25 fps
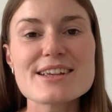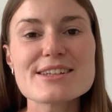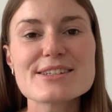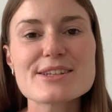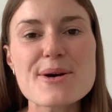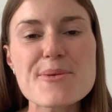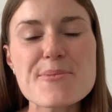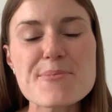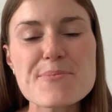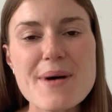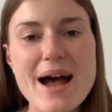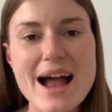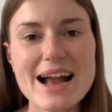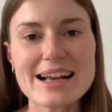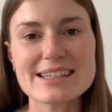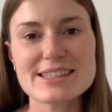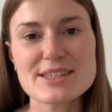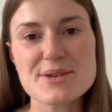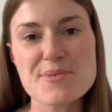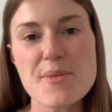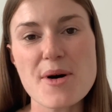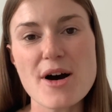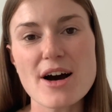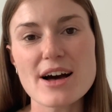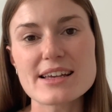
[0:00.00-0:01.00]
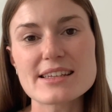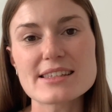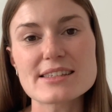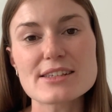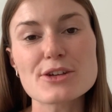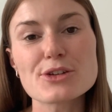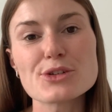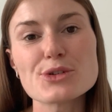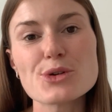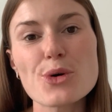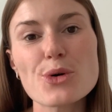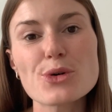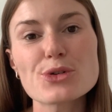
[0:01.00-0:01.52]
to maximise
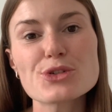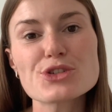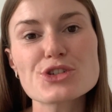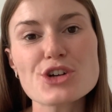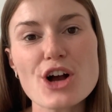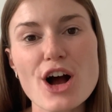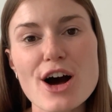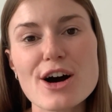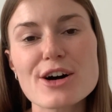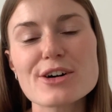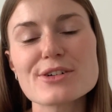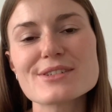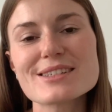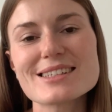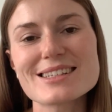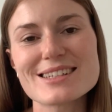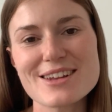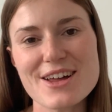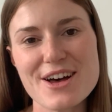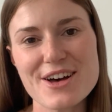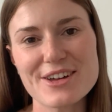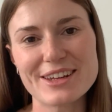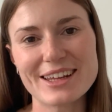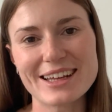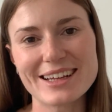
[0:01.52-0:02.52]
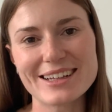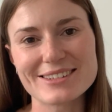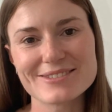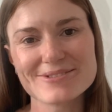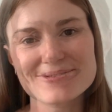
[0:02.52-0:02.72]
your child's learning.